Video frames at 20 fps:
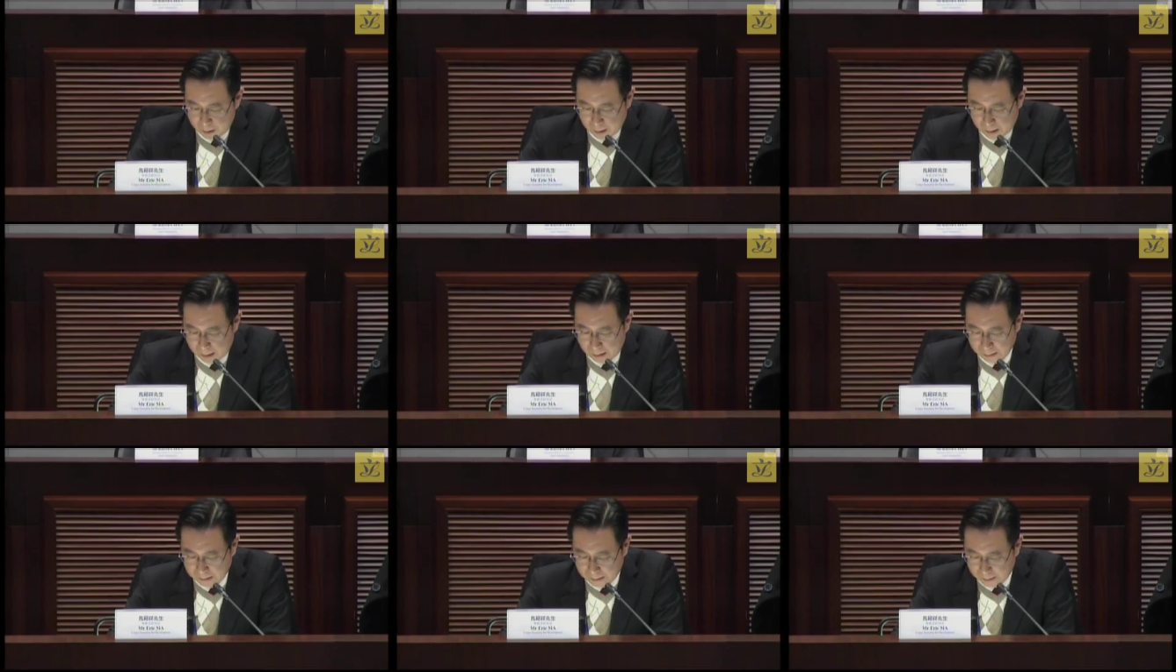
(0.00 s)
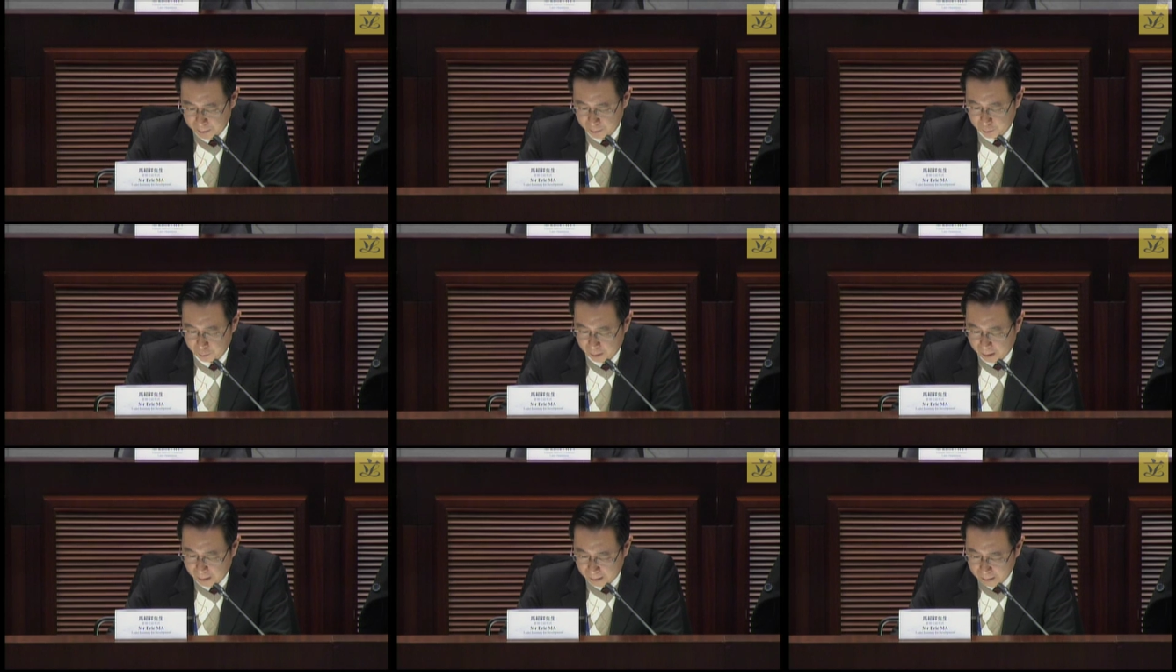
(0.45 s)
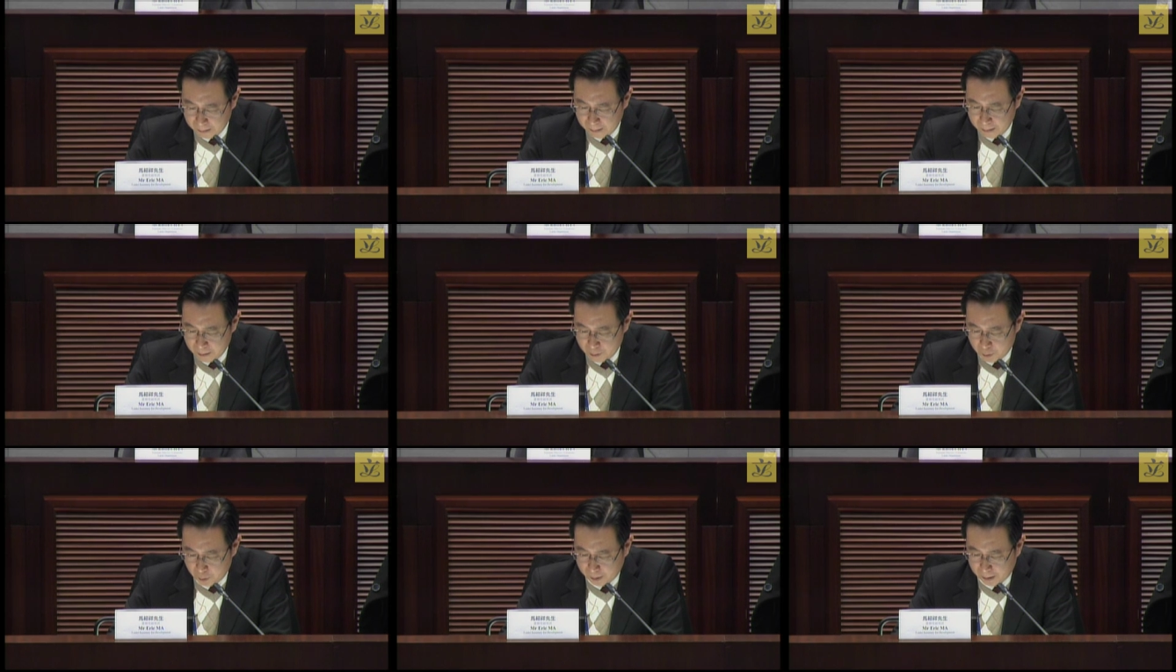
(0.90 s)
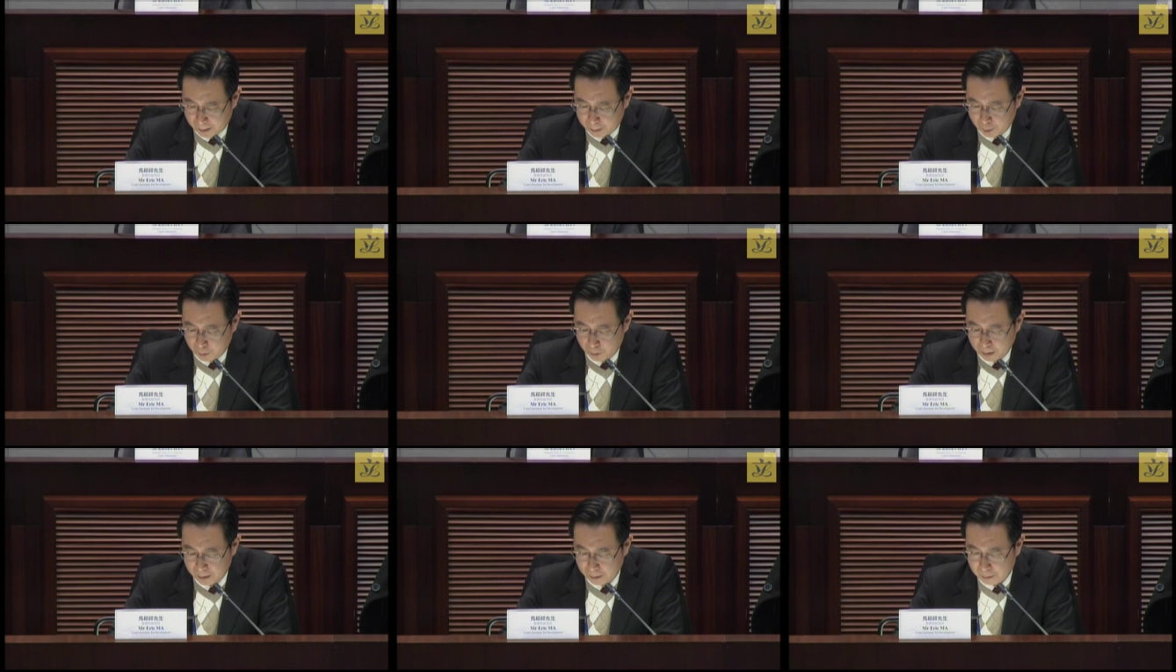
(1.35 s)
anything to add?
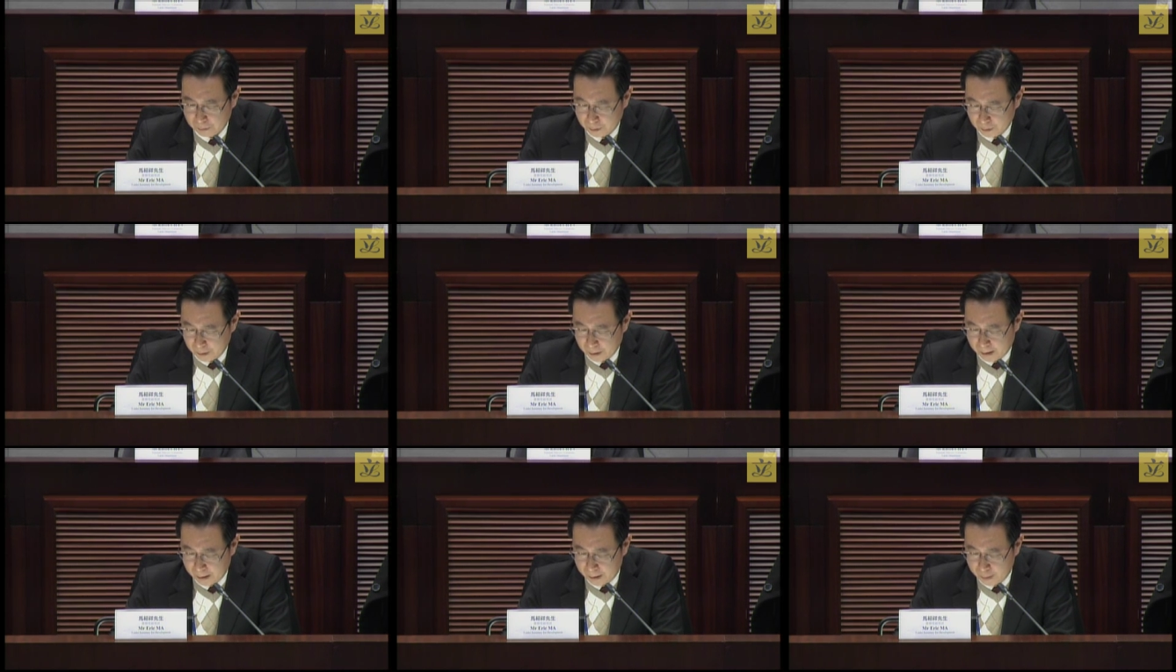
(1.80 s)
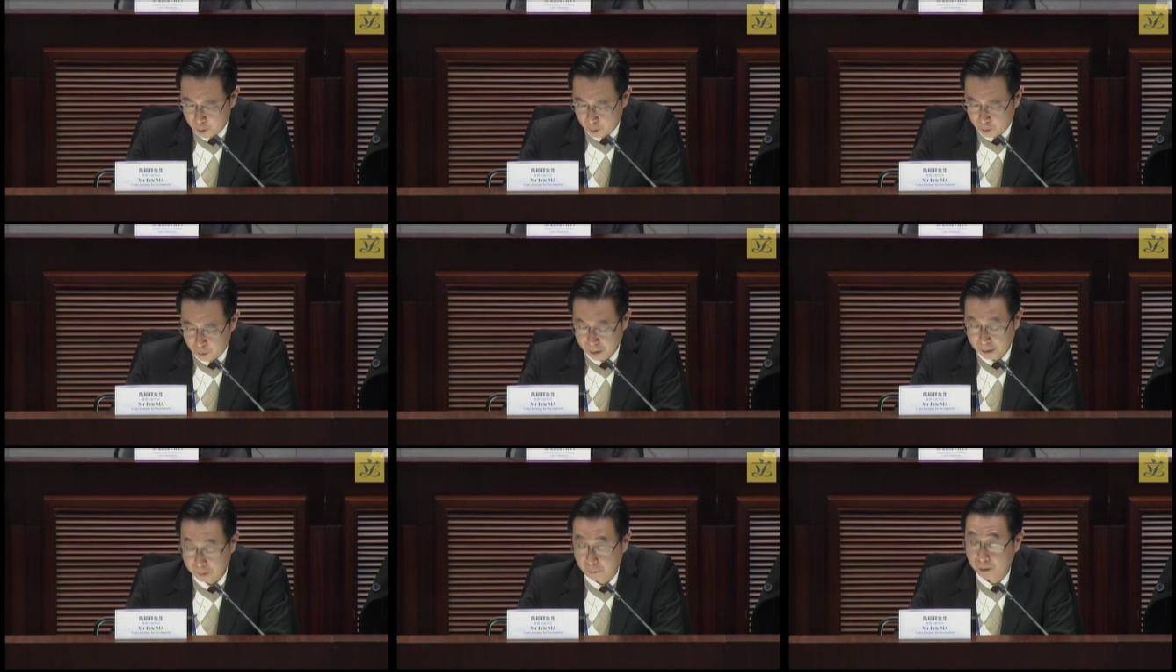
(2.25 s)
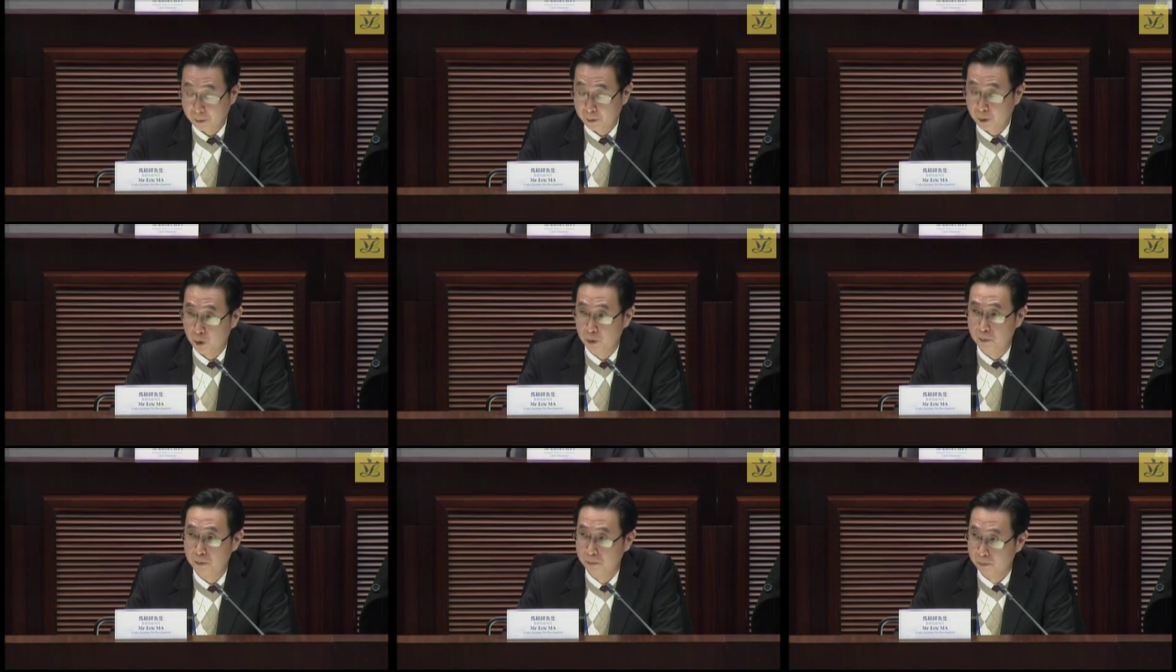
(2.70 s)
Just now, Ms.